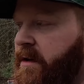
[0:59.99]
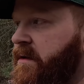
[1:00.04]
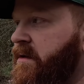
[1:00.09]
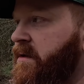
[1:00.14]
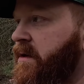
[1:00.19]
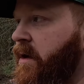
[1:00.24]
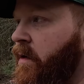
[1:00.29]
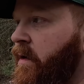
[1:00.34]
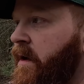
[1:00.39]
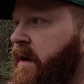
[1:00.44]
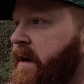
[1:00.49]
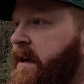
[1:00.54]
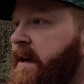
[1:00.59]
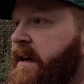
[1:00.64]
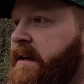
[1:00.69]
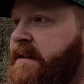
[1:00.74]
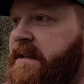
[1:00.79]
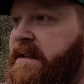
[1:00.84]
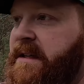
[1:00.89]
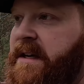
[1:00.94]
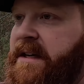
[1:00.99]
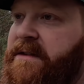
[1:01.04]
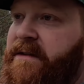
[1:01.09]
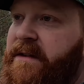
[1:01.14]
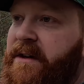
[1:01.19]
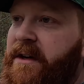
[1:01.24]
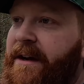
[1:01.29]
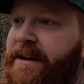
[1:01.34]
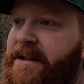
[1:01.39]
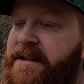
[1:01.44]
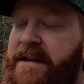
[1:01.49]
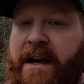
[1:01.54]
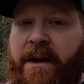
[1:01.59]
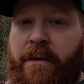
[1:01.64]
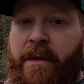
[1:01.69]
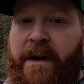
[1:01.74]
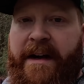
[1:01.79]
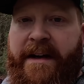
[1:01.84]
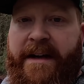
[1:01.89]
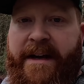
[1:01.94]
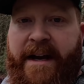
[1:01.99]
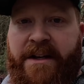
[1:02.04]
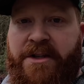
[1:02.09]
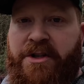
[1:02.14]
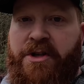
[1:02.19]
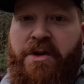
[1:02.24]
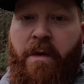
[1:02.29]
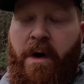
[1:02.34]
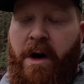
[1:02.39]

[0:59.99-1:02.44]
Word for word: So in today's video, I just kind of want to catch you